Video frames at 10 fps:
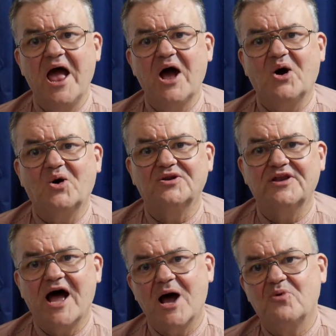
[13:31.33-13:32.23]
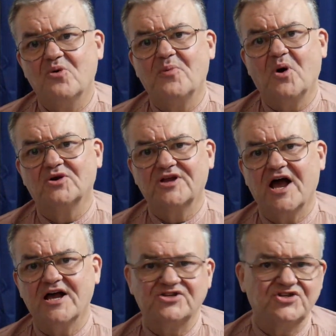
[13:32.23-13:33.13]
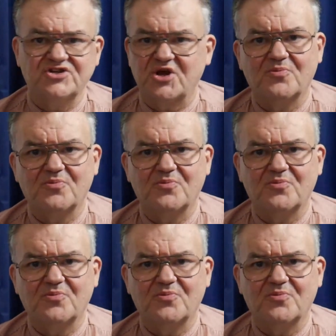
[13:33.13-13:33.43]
on Apple Podcasts, and you'll